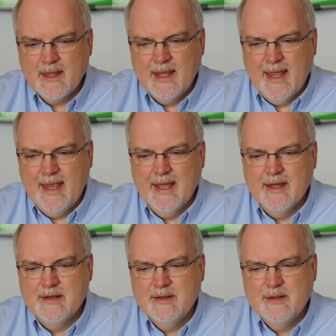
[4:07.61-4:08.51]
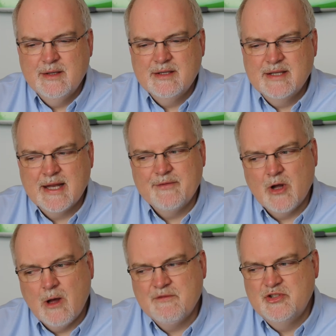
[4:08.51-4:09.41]
And kind of an
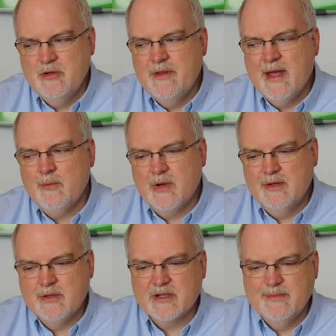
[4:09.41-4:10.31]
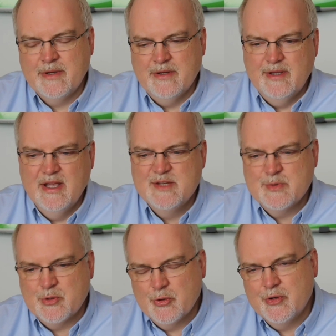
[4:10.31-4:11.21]
offshoot of that, when I talked about
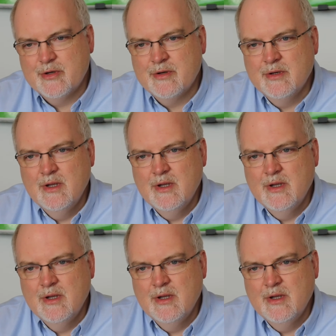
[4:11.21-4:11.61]
engagement earlier,